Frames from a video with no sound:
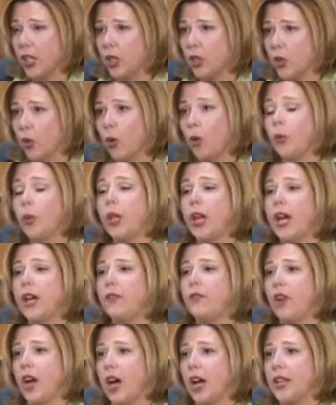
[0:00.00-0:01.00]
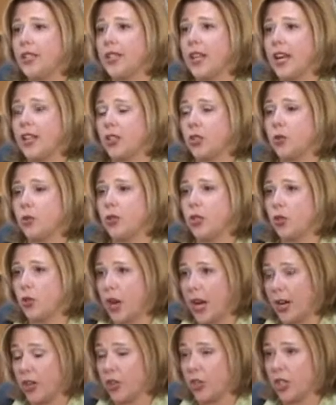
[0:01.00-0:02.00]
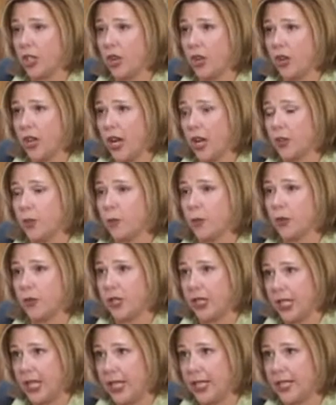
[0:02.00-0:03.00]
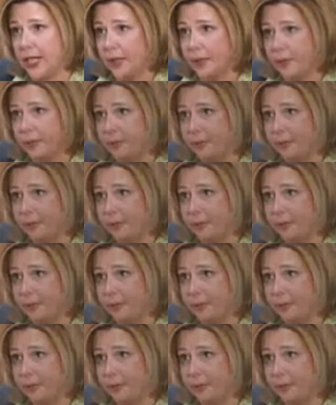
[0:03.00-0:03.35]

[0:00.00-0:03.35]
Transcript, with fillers: nor will I advise as to a strategy on how to proceed.